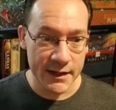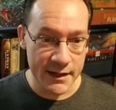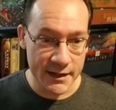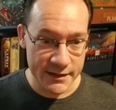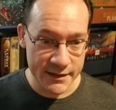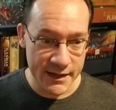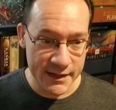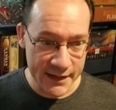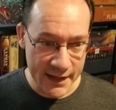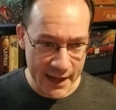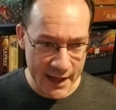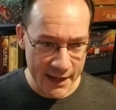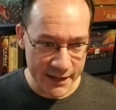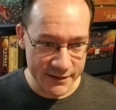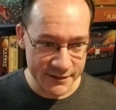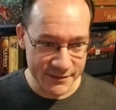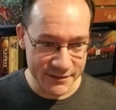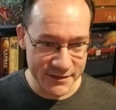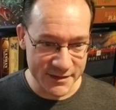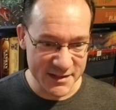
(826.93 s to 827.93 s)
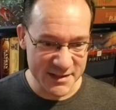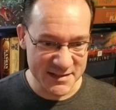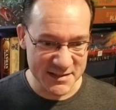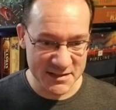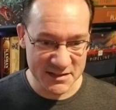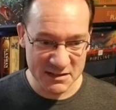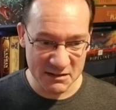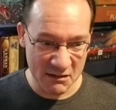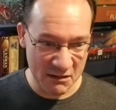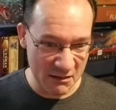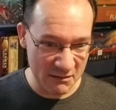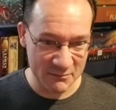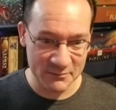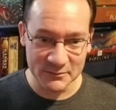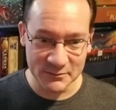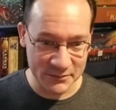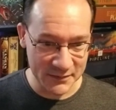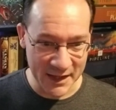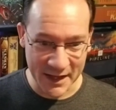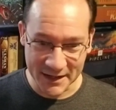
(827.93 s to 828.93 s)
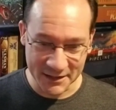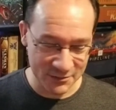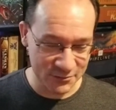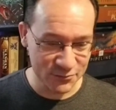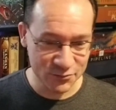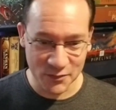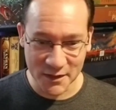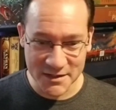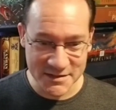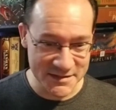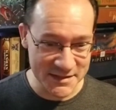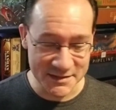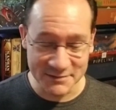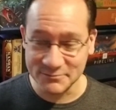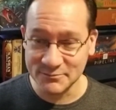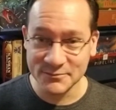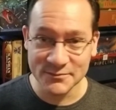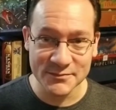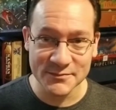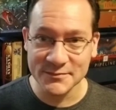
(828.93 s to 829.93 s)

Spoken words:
and then added this like crazy